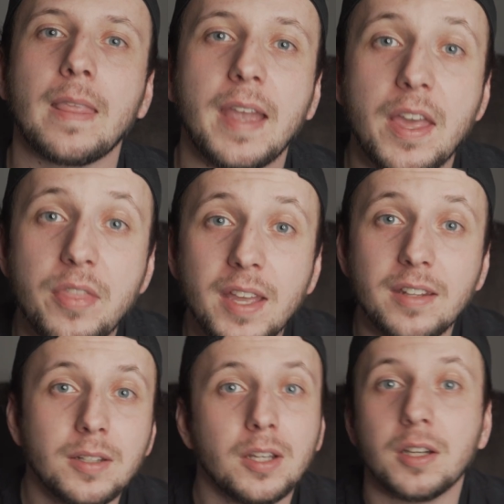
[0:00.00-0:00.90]
And
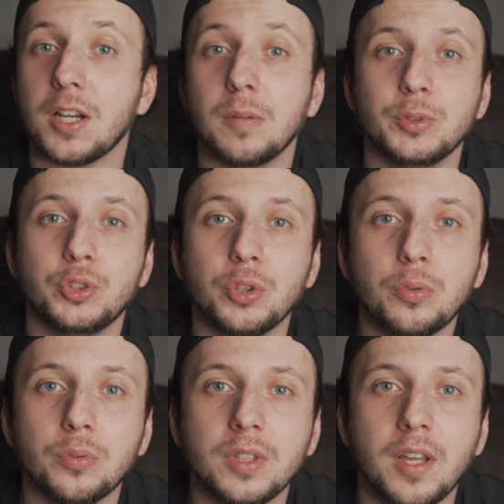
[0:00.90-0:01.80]
then come
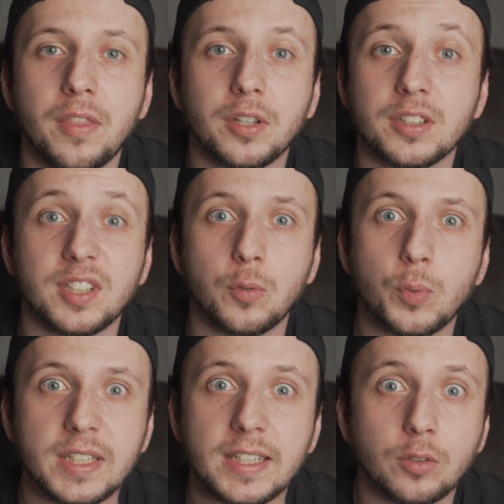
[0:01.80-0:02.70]
June, they're going to say,
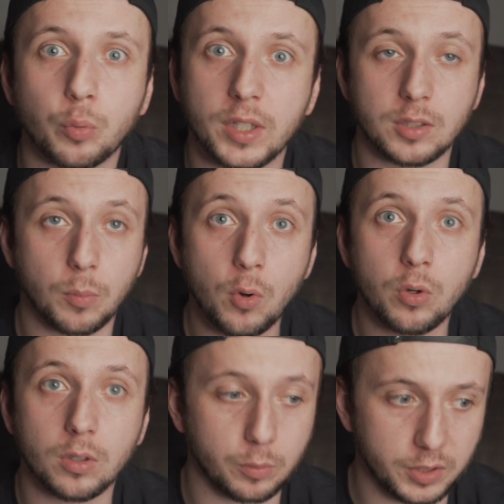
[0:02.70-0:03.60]
we need to raise it
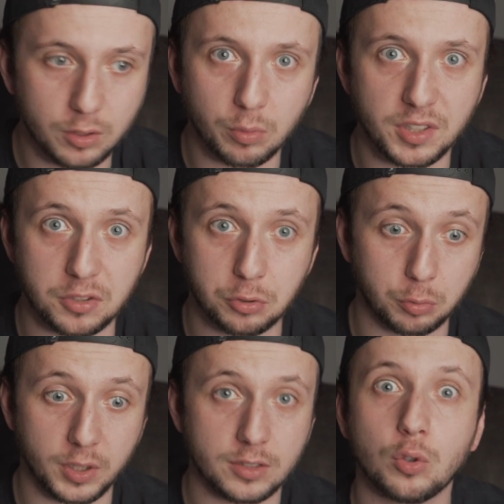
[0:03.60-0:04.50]
more. We need to raise interest
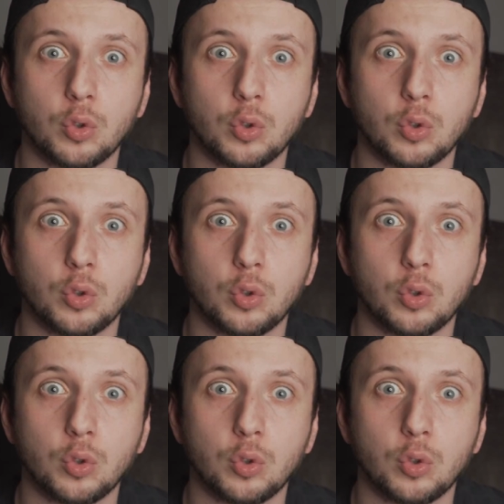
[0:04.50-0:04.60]
rates